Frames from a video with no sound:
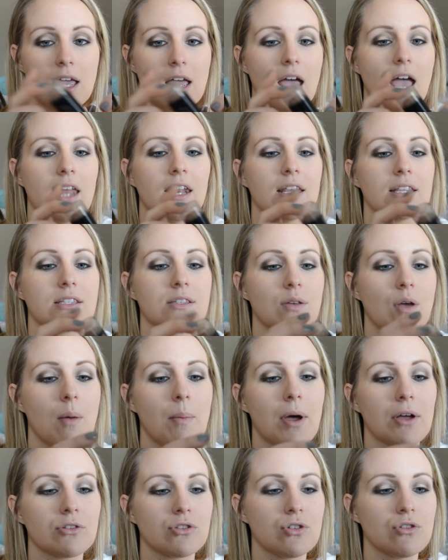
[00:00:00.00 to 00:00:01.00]
and it's
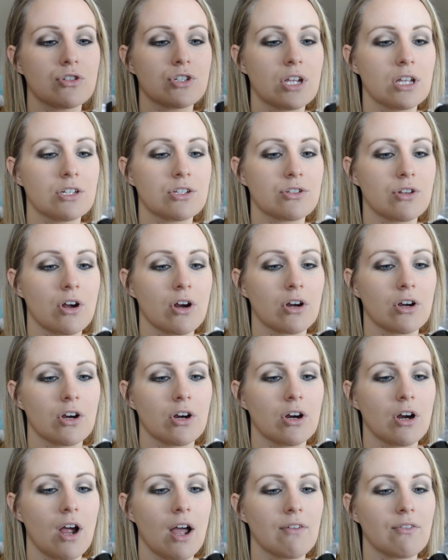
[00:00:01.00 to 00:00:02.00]
about 2 shades
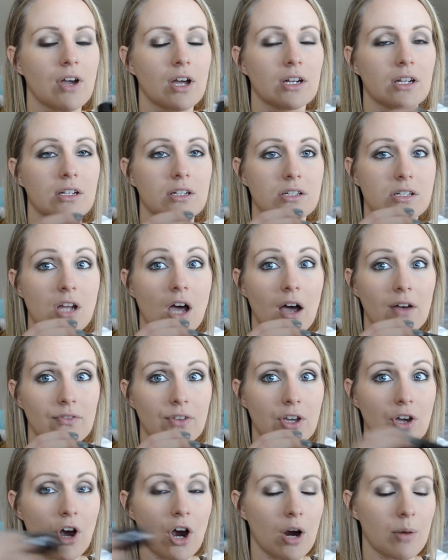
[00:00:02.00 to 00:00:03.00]
darker. I've got it in Toffee
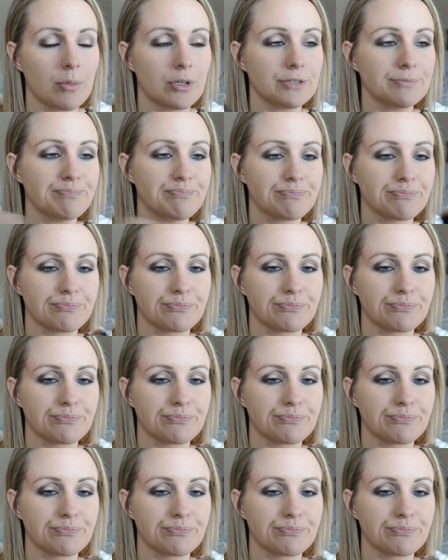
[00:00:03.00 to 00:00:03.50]
Caramel,